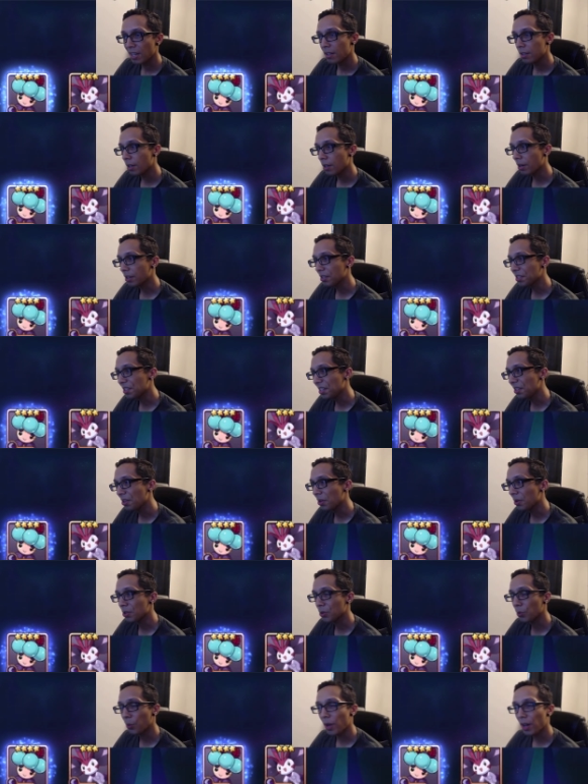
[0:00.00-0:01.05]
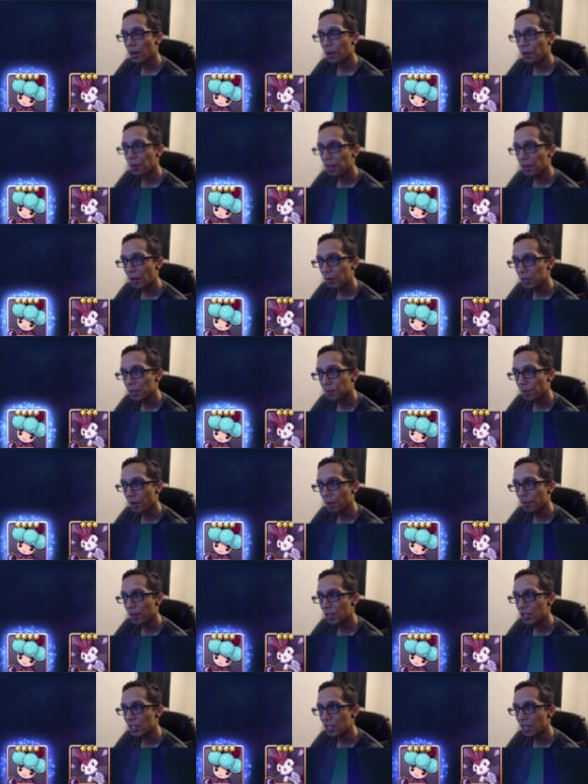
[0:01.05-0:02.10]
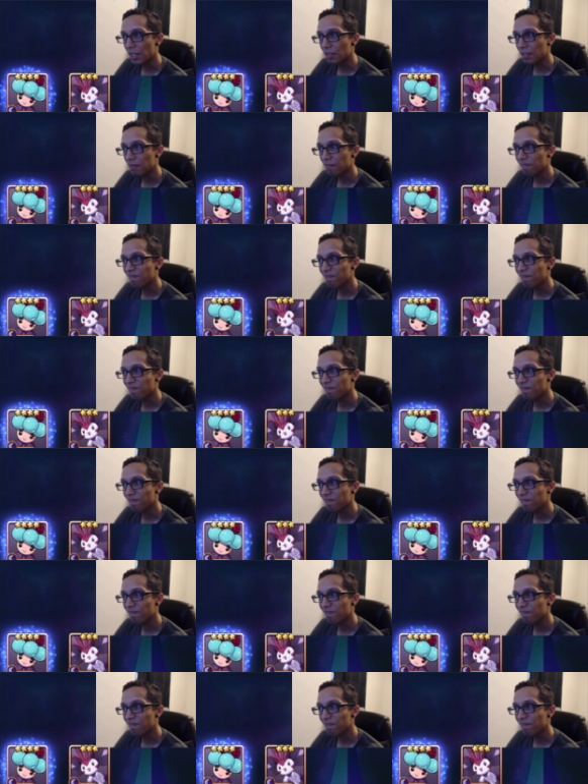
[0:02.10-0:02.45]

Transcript: Dark Seedler as well, and that was pretty much it.